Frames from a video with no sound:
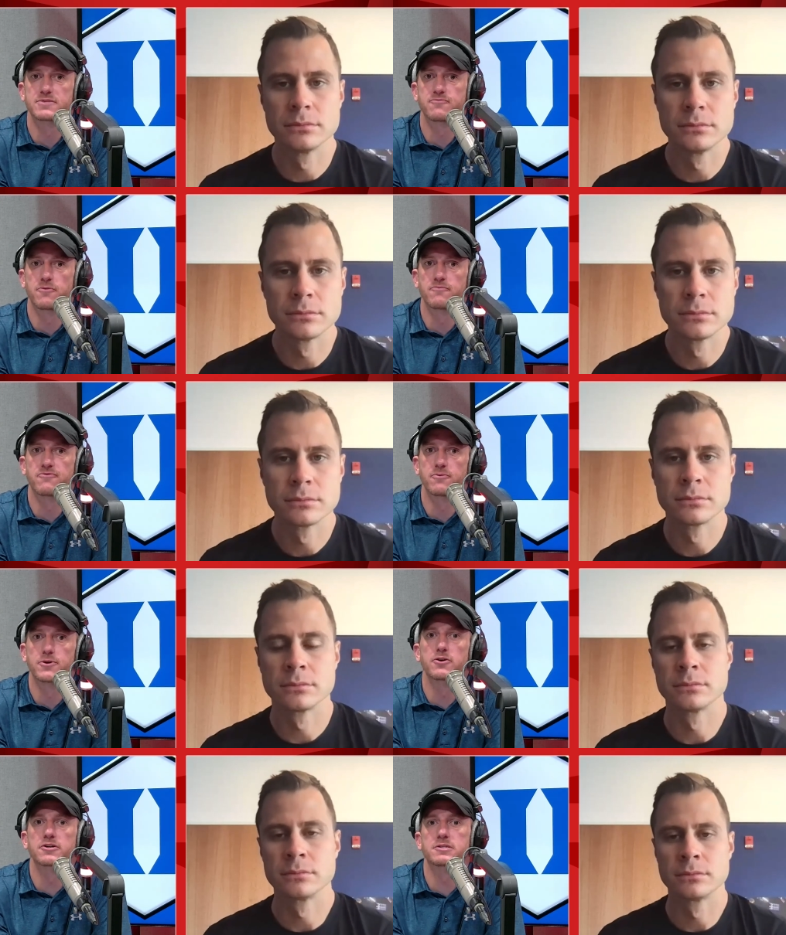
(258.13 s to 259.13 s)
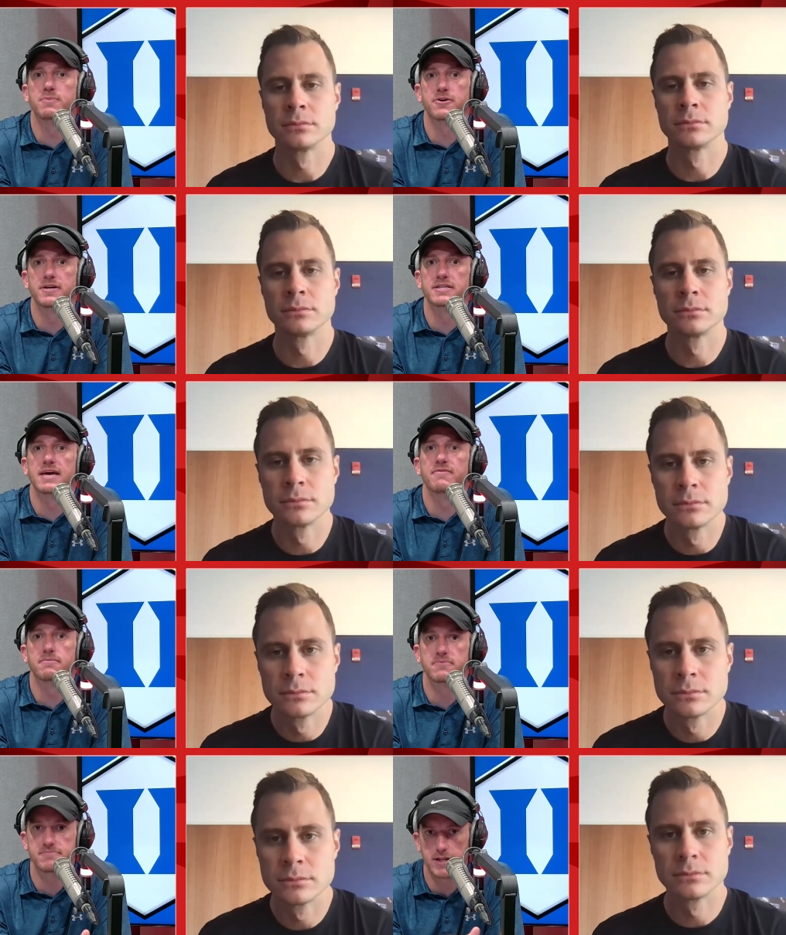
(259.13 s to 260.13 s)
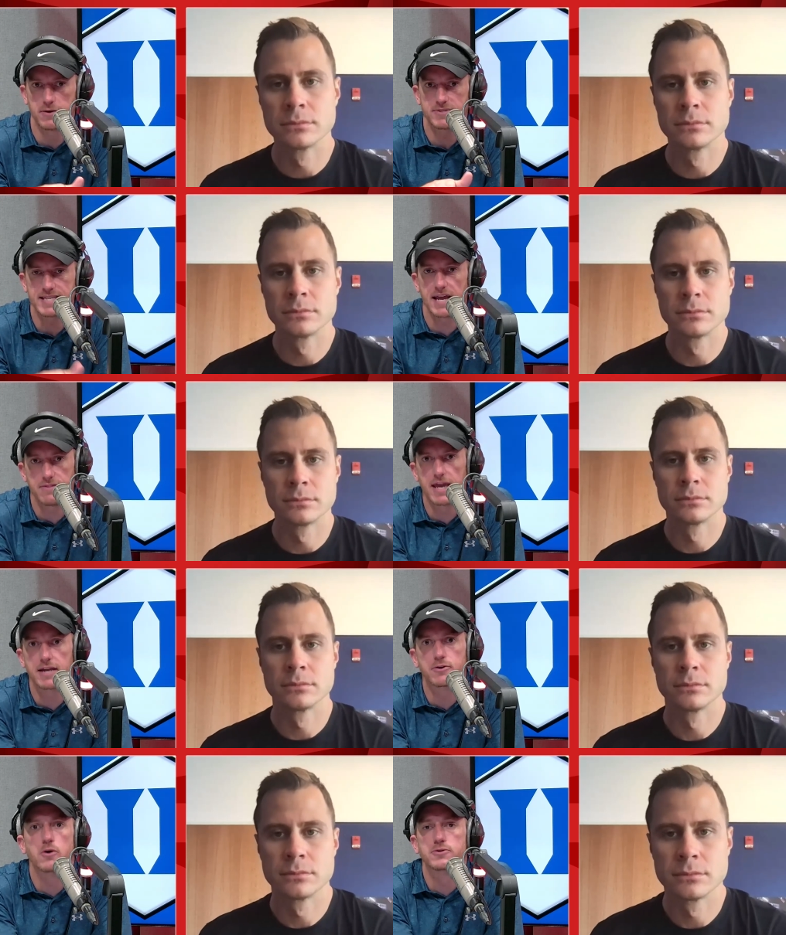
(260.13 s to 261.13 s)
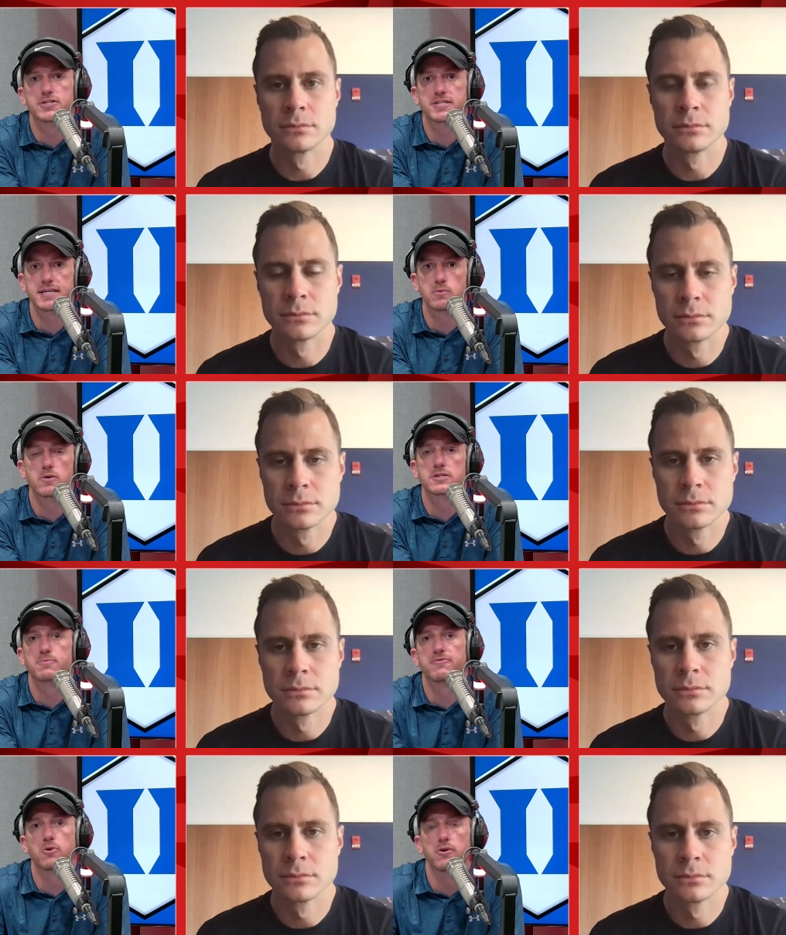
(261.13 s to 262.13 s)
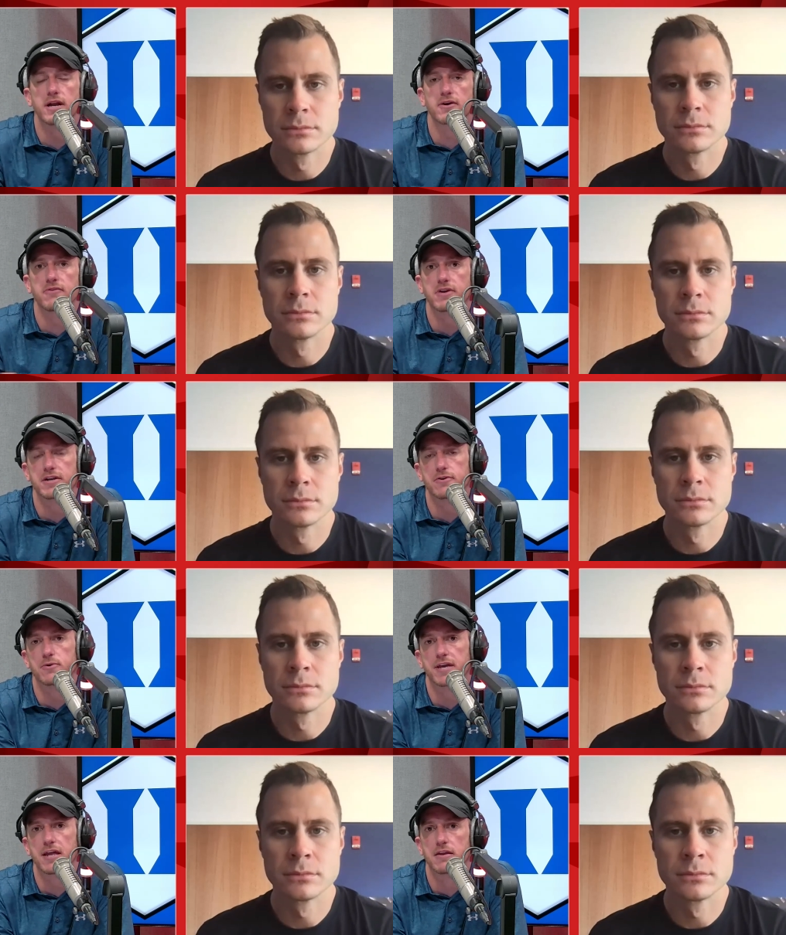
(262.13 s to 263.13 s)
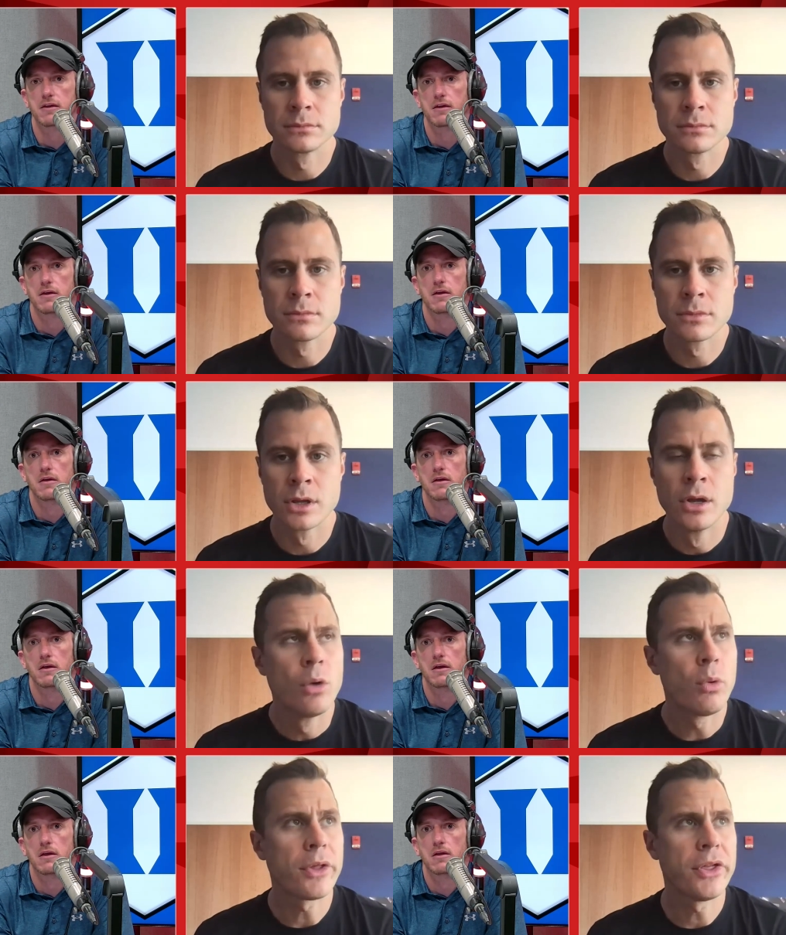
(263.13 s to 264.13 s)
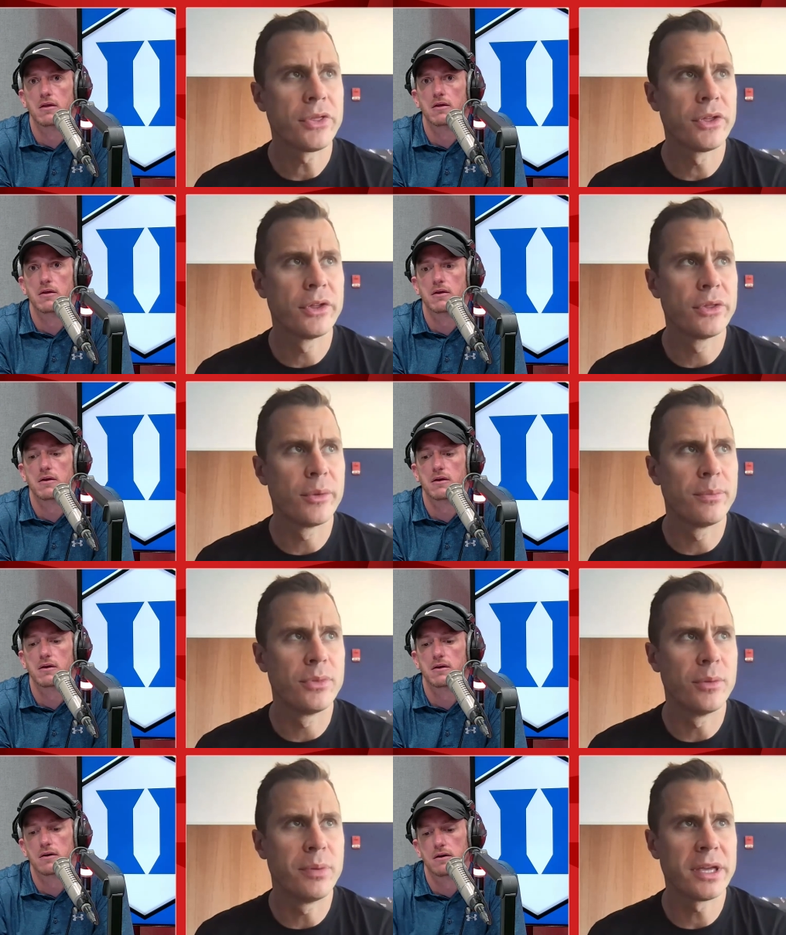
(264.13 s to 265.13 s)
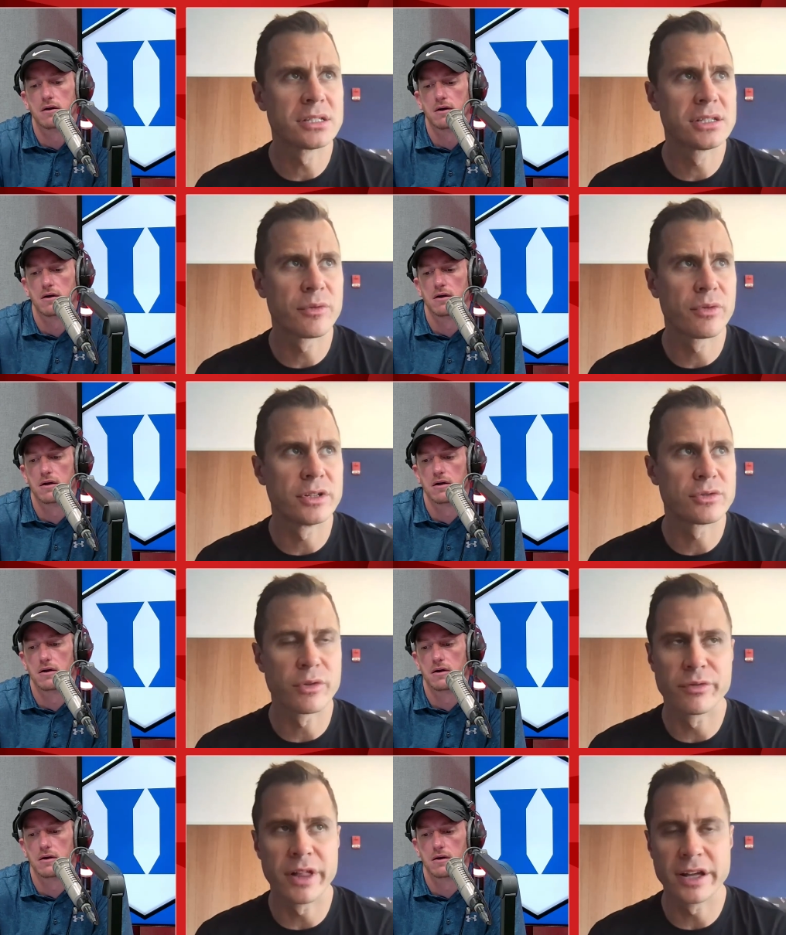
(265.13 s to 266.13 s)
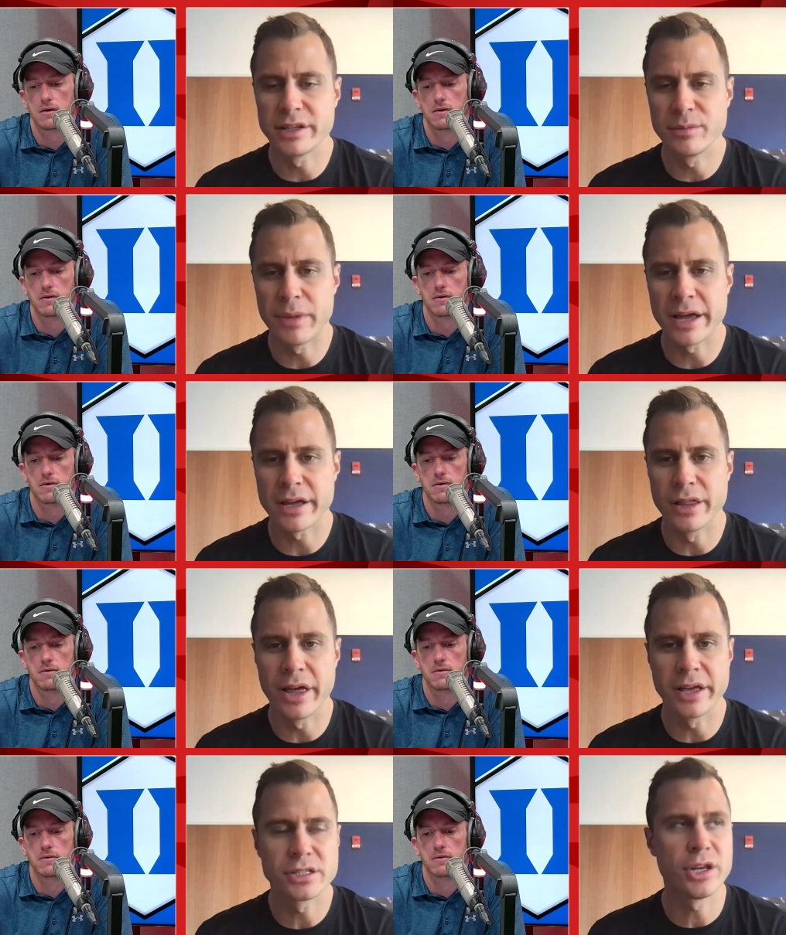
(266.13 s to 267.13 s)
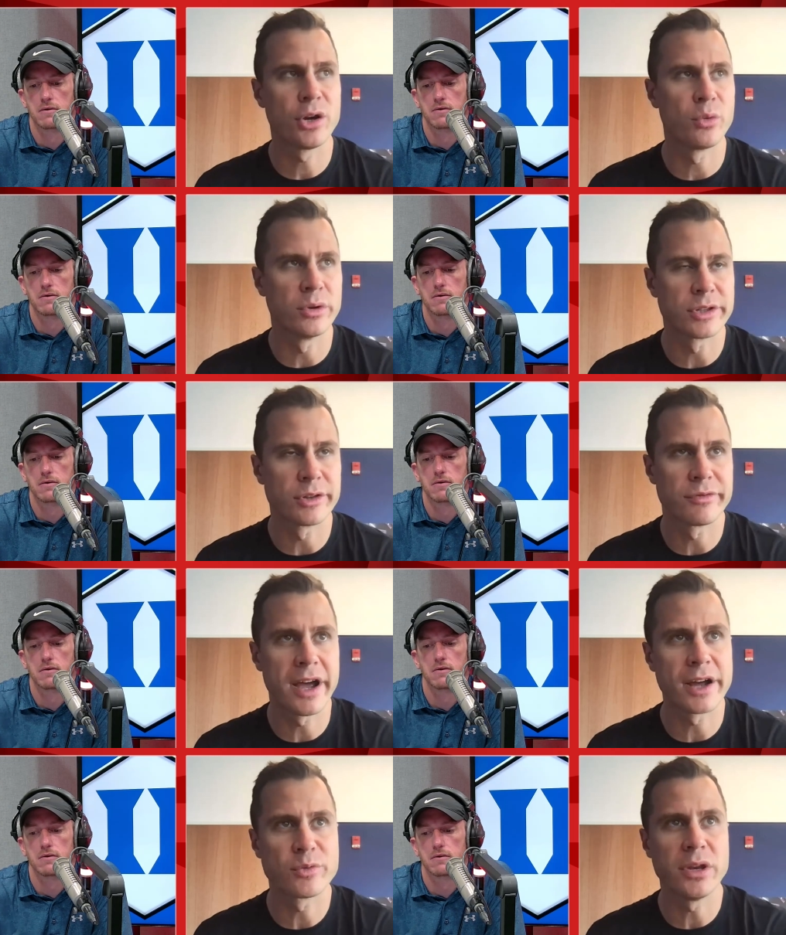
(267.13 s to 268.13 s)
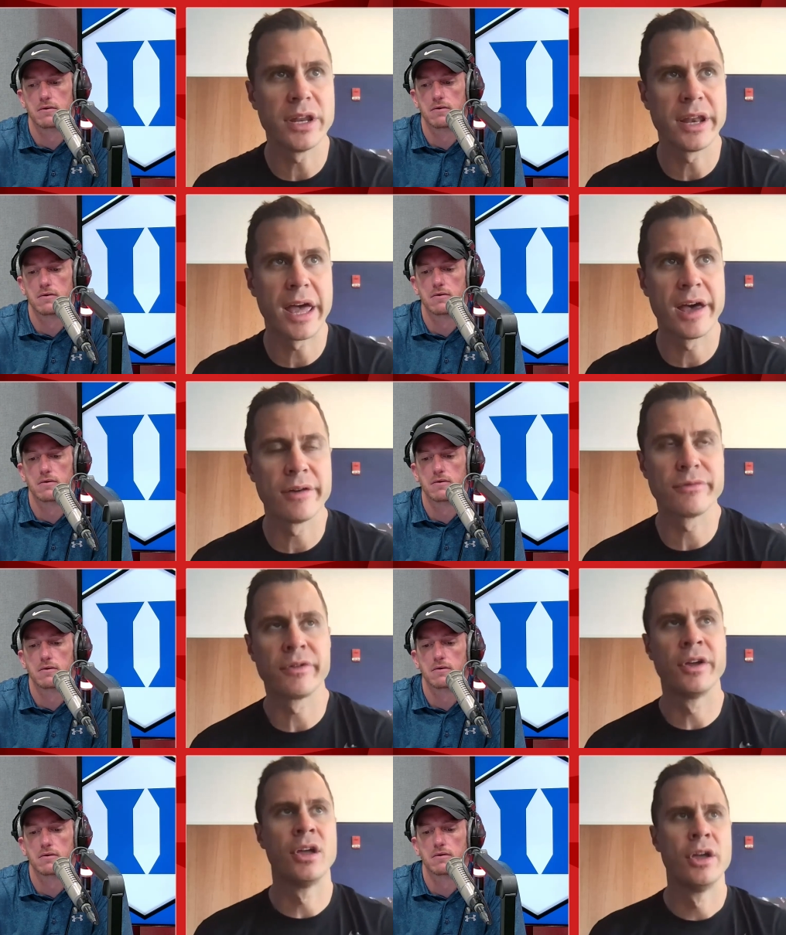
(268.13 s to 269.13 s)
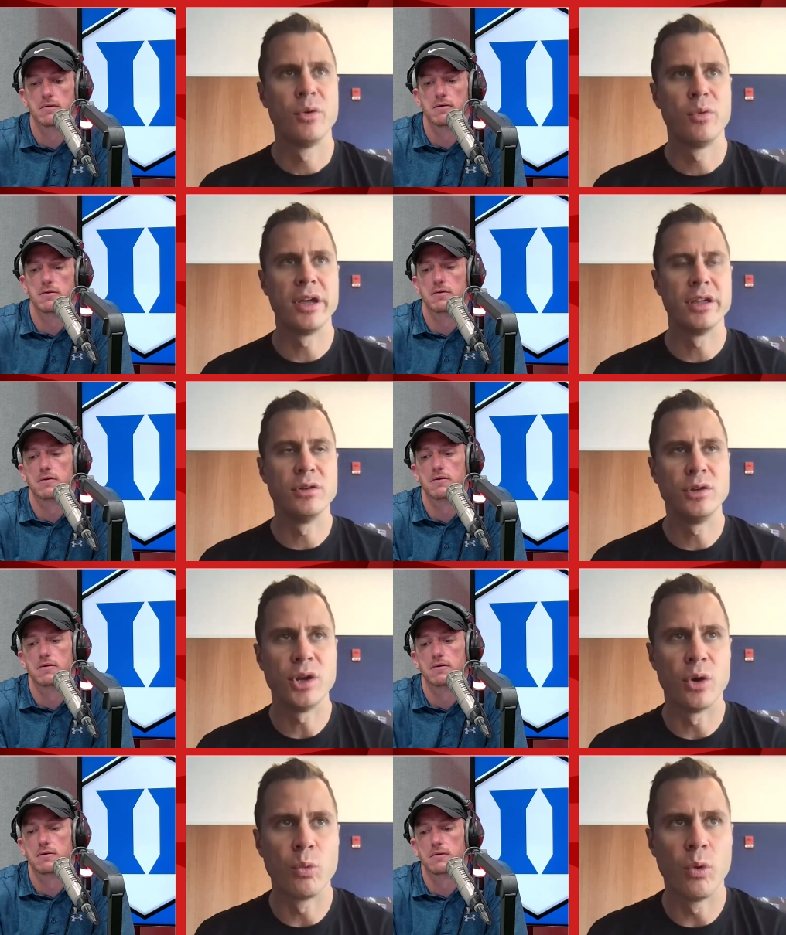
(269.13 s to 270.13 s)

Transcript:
Speaker 1: from from your experience having you know sat in the head coach seat once before and now getting ready to do it again?
Speaker 2: Well, I think that the the biggest difference reflecting back on last year was the fact we didn't have we had you